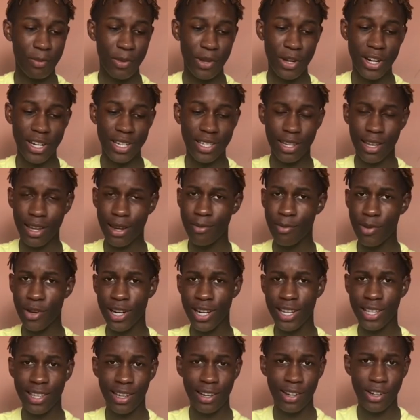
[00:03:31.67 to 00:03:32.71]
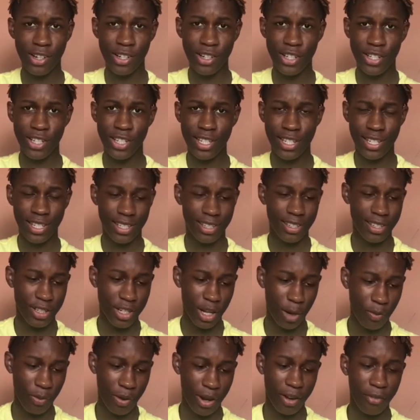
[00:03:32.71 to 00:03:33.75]
hair start break, I go just
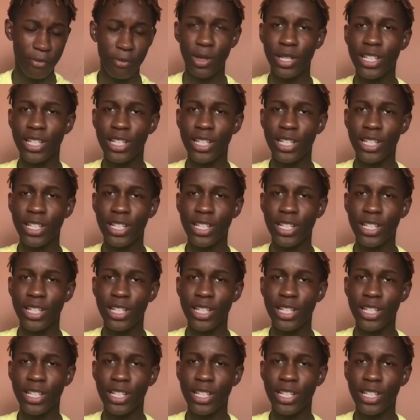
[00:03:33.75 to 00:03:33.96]
chop off.